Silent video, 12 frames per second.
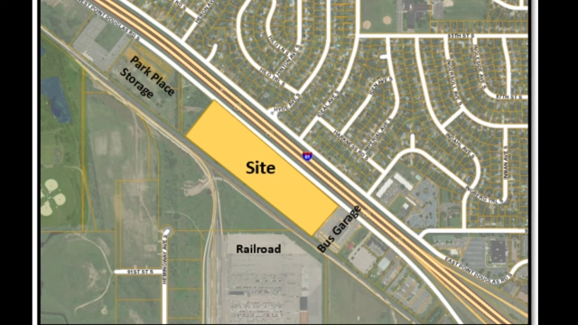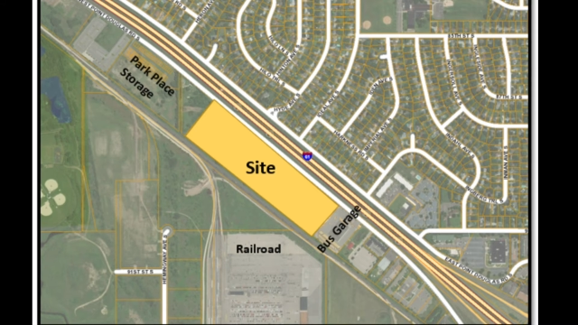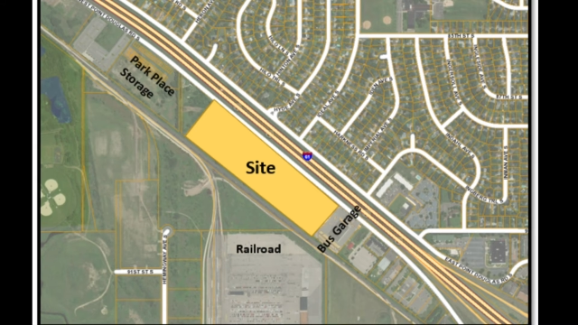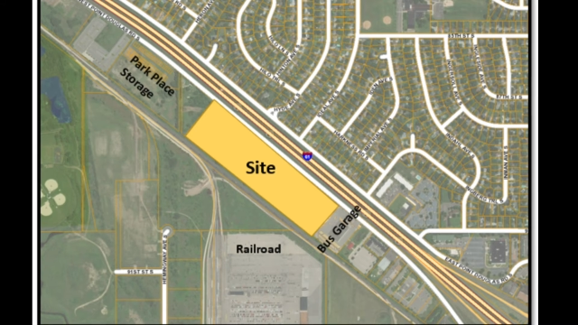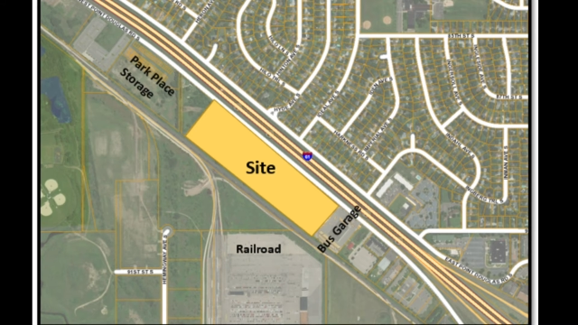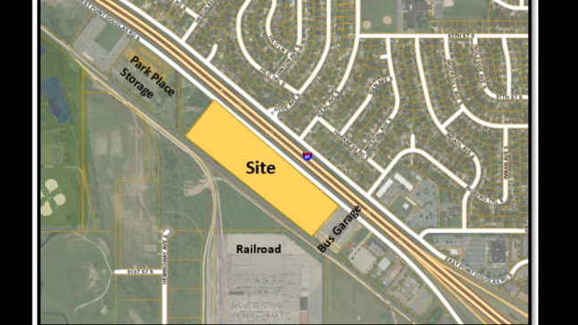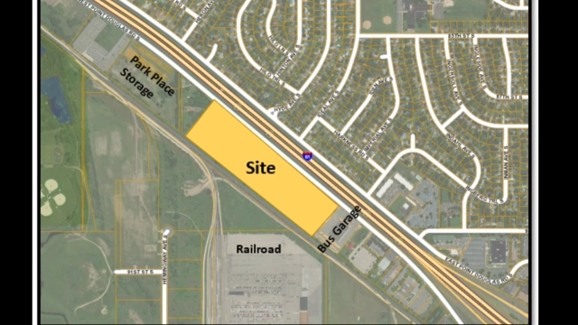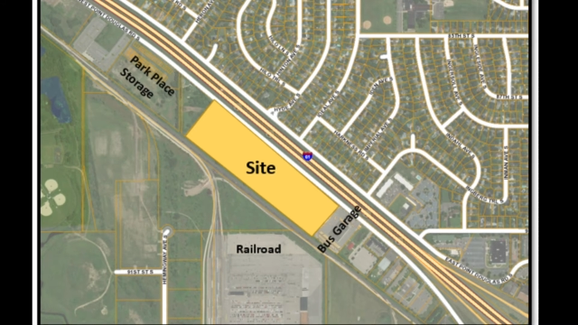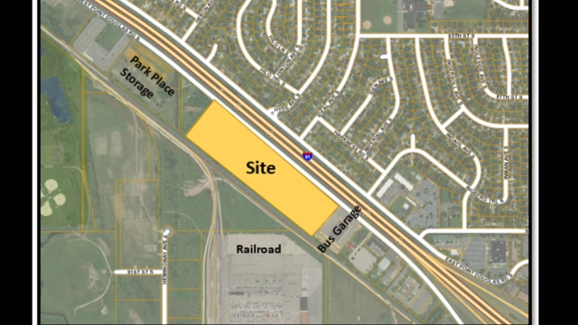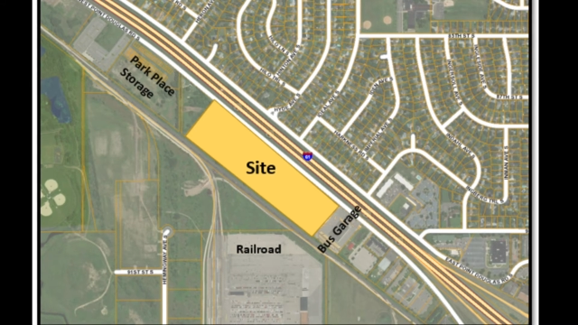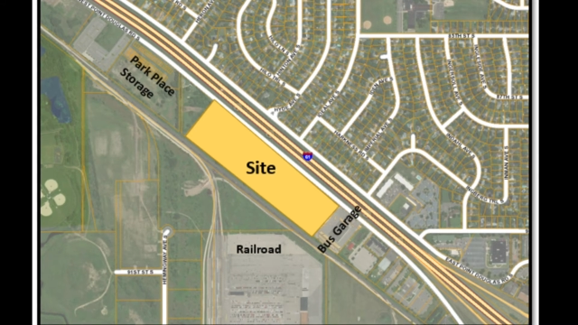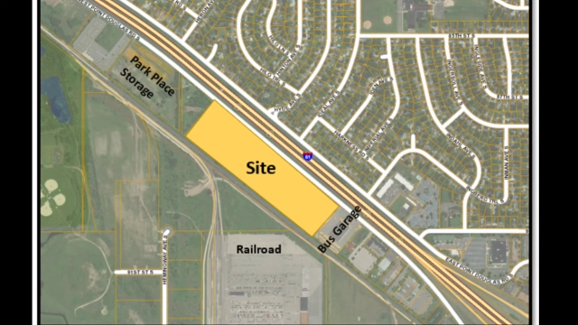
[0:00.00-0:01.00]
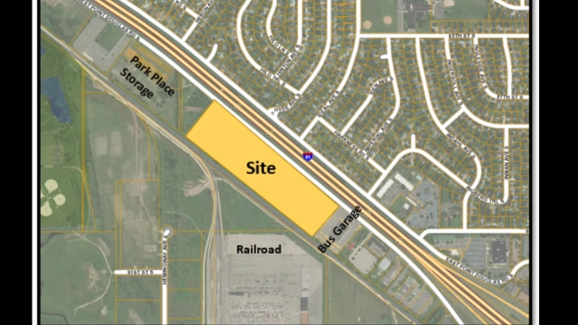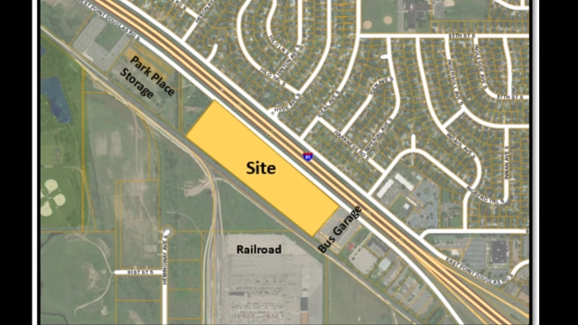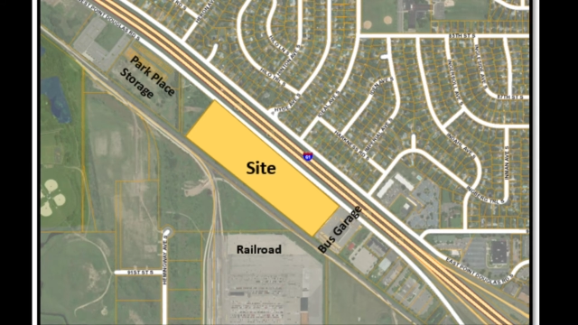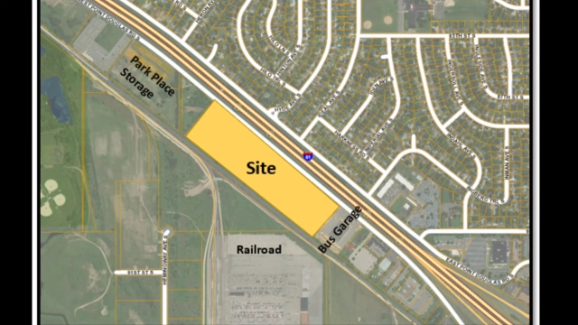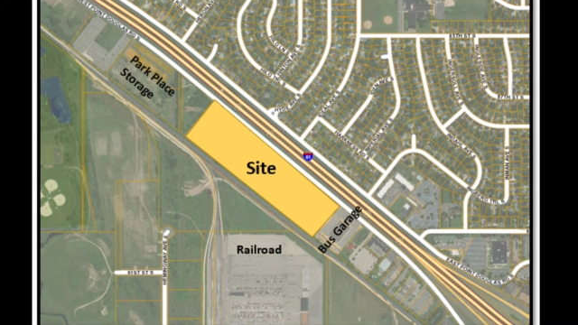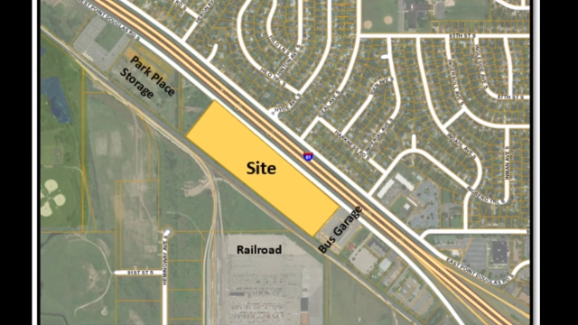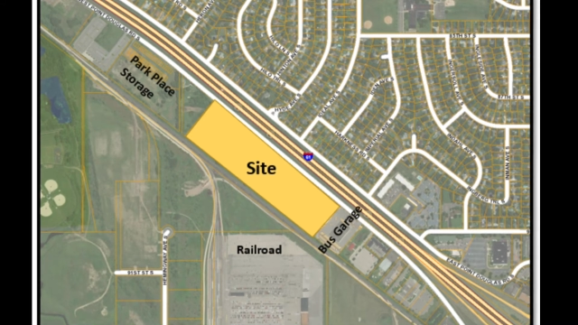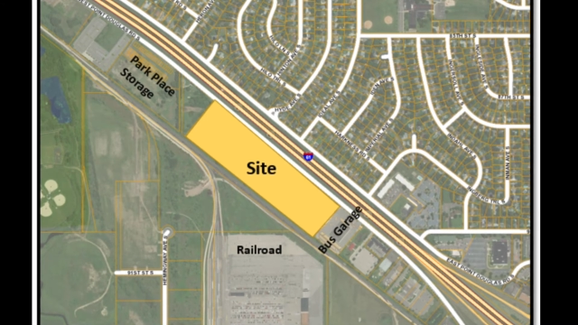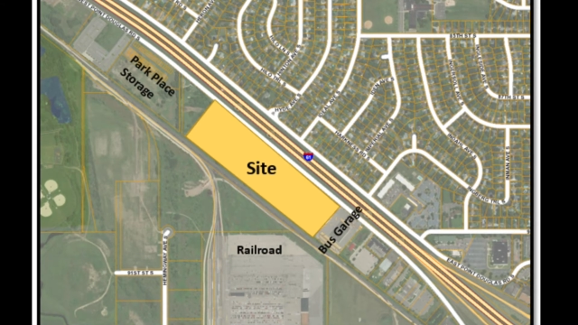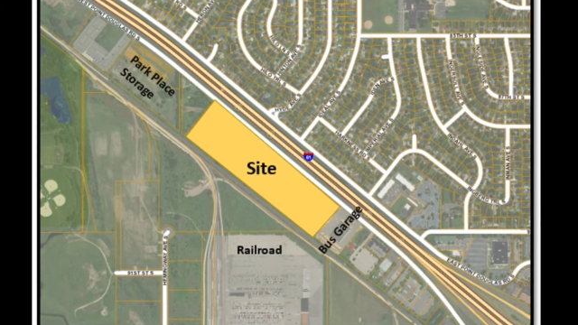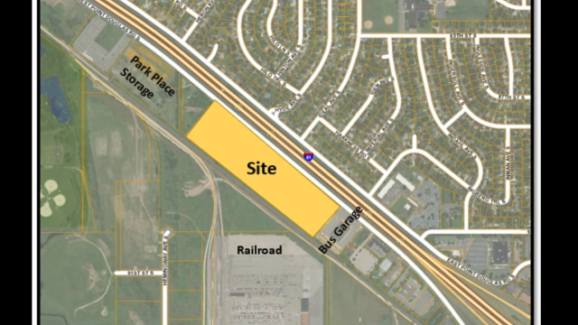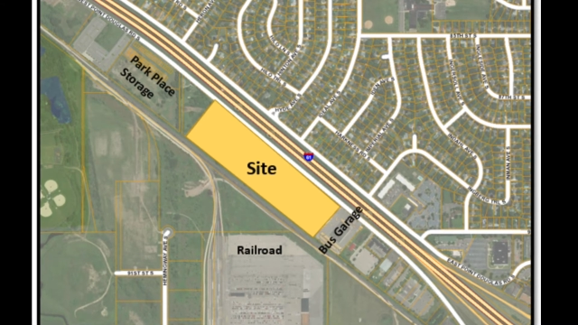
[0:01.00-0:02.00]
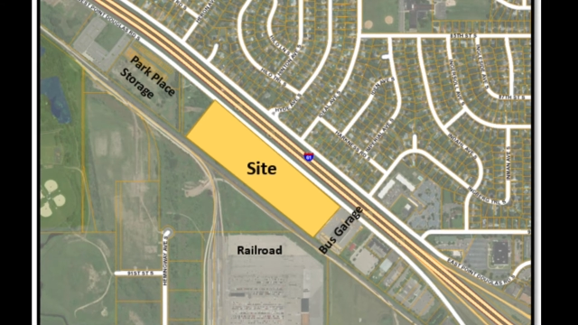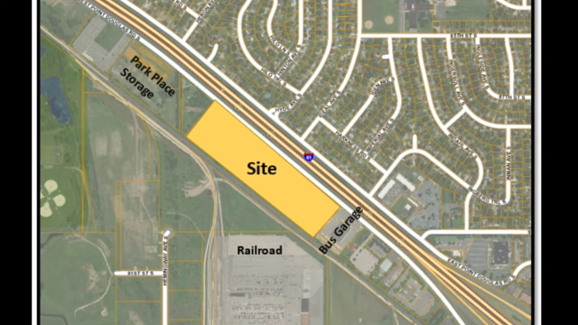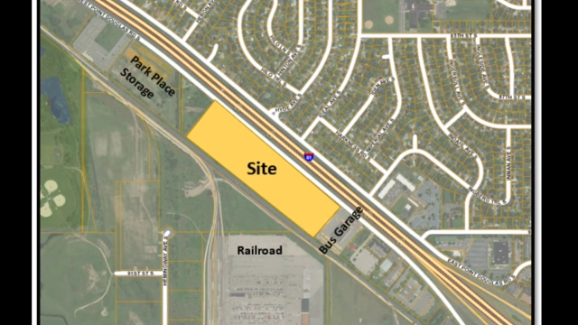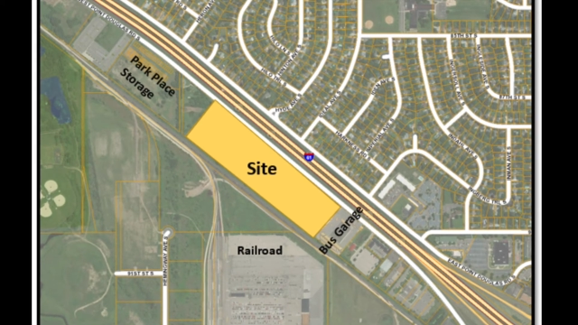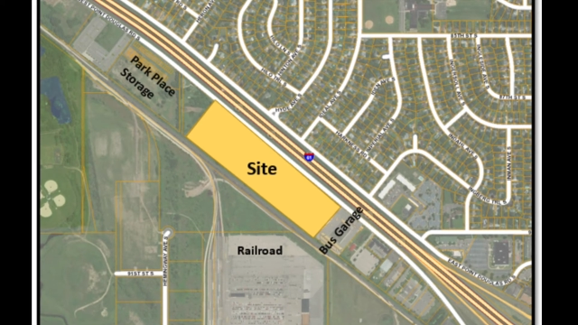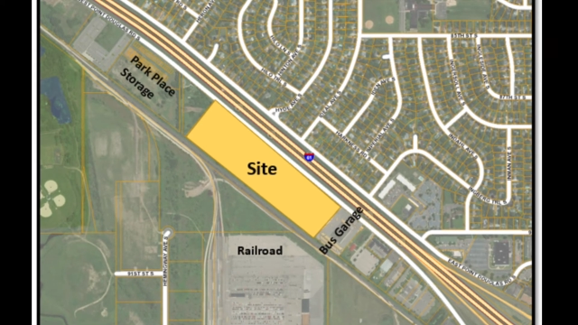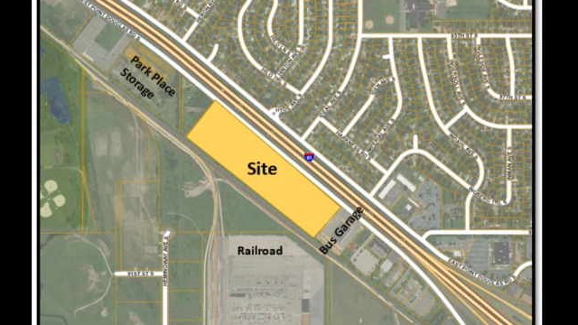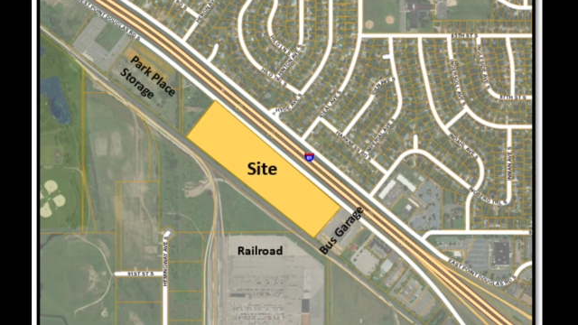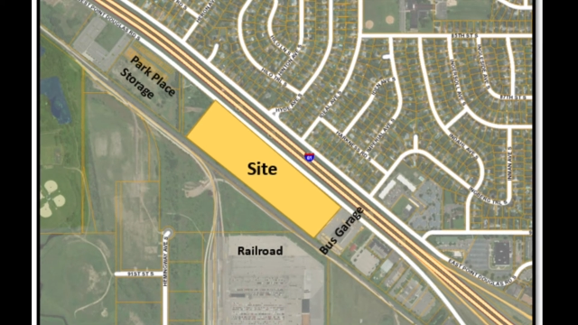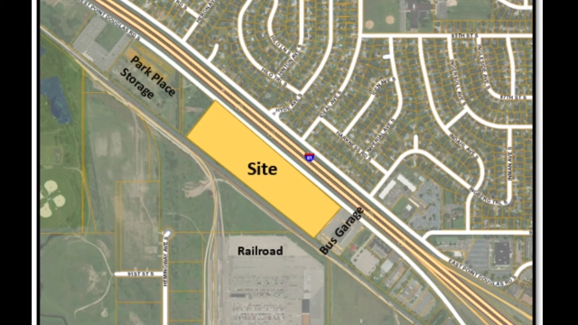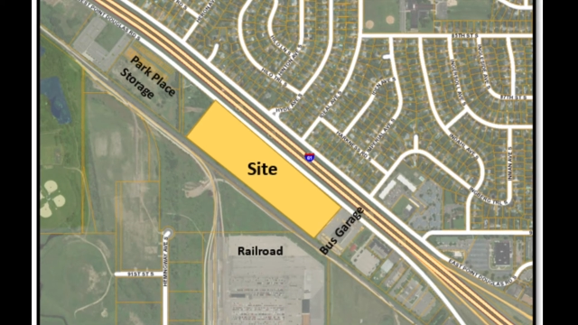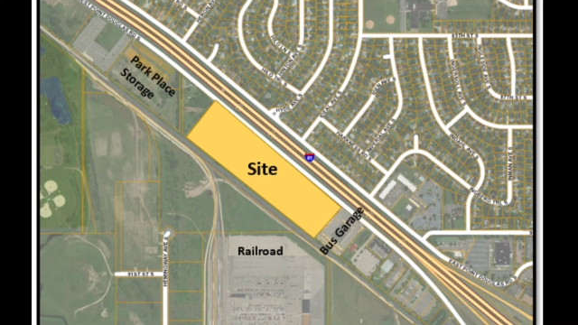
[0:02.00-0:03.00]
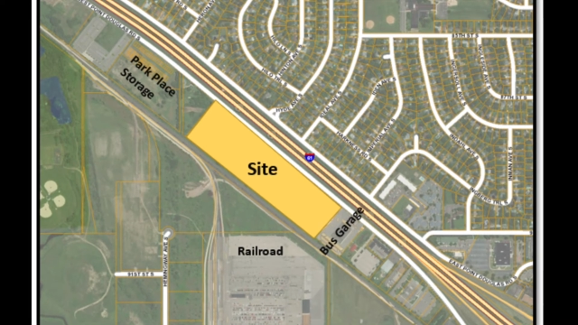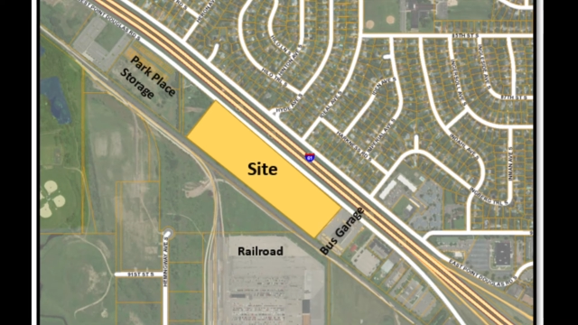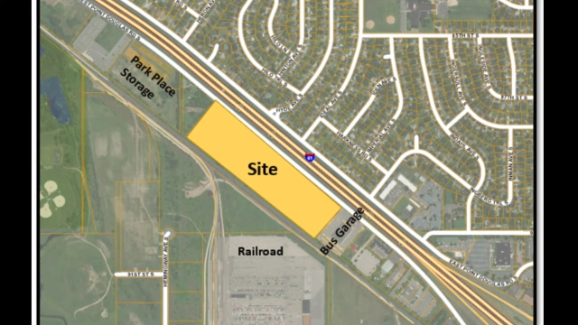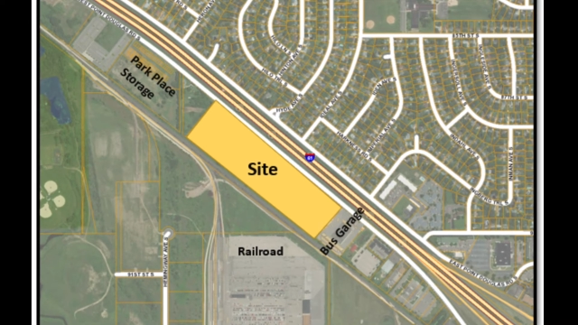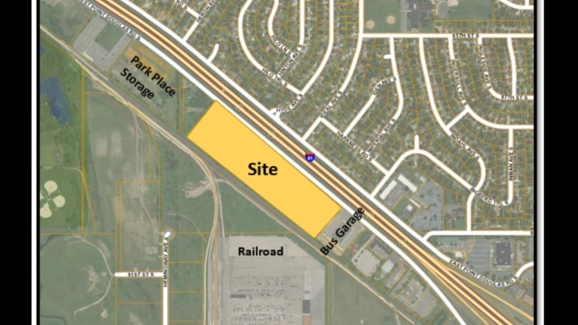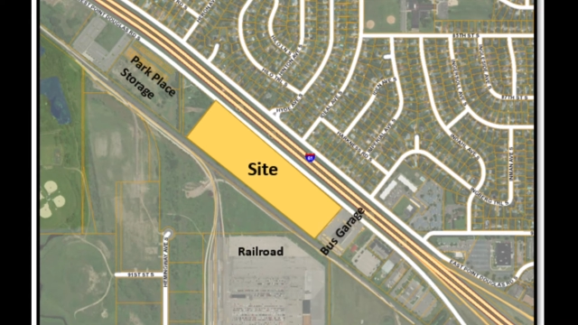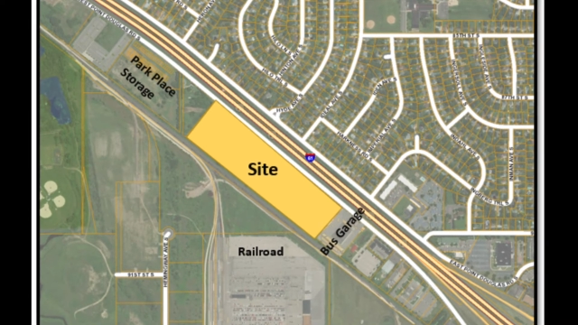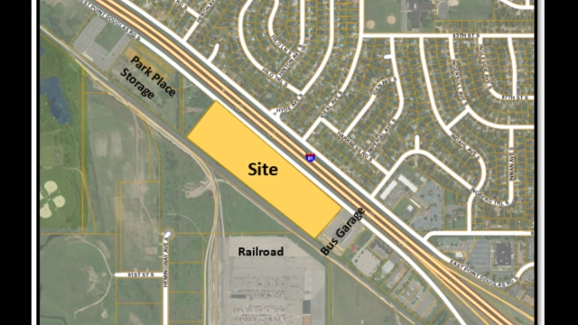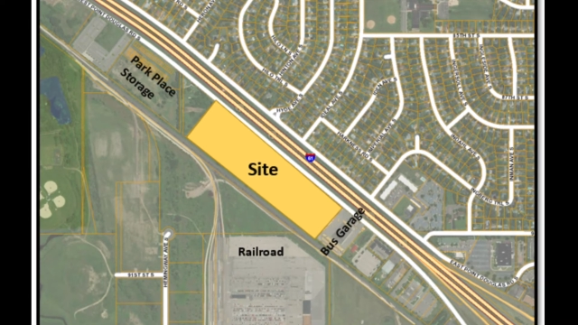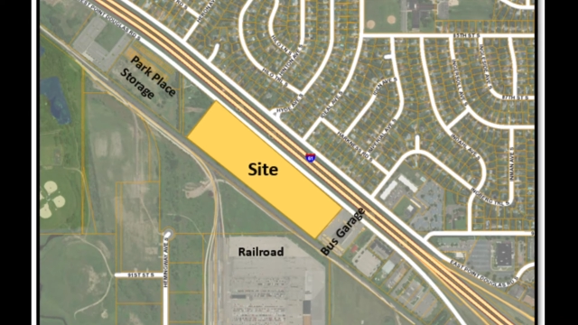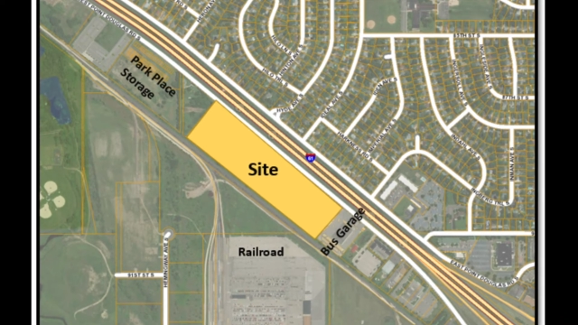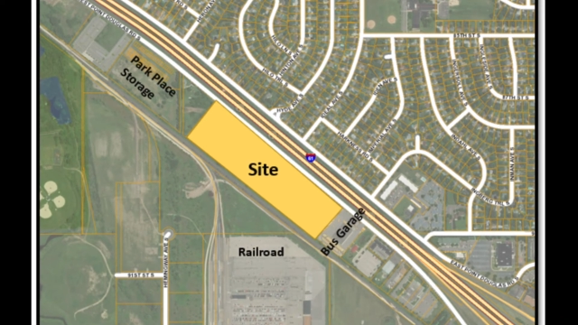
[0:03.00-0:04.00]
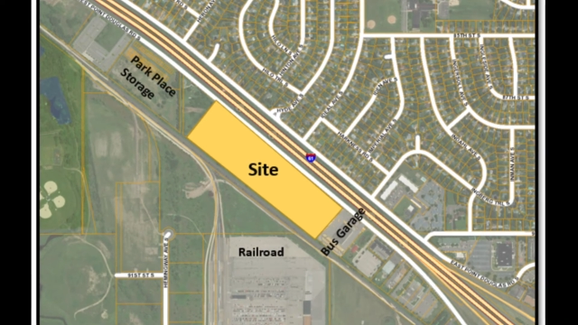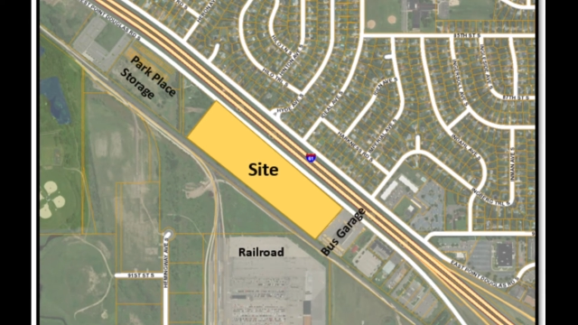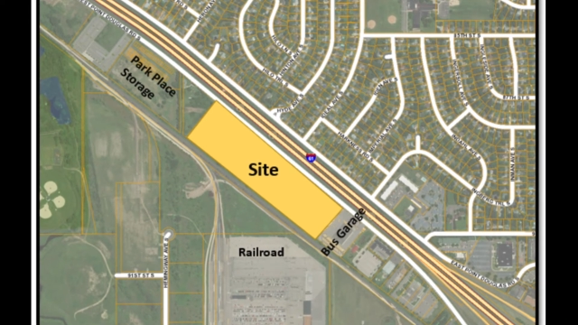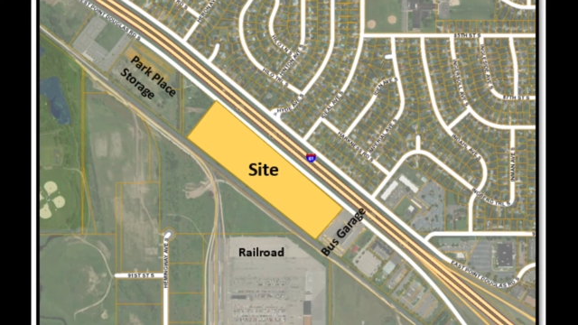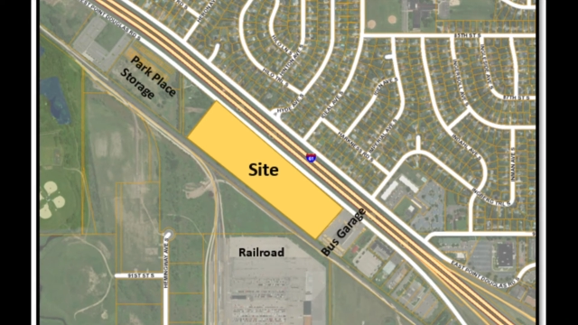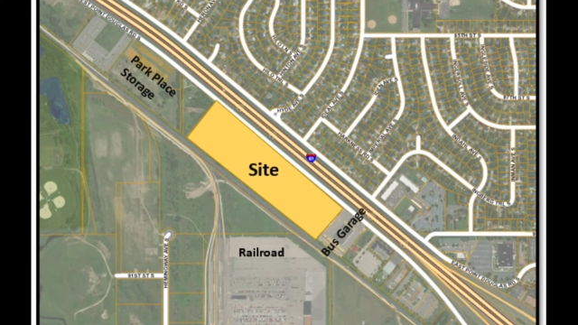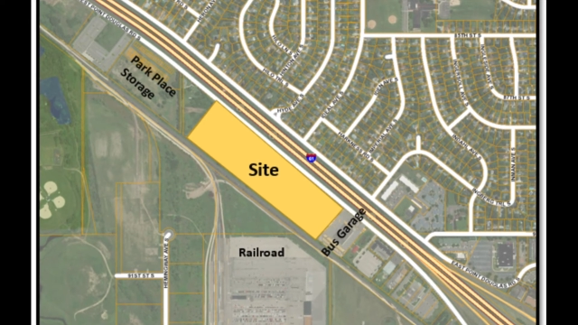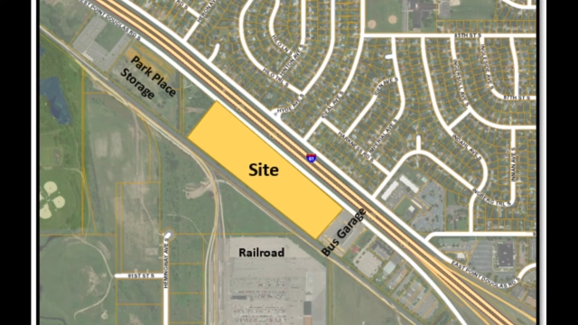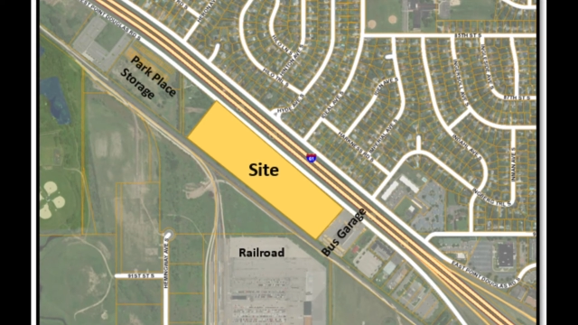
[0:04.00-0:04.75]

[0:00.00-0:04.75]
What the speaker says: (no speaker visible)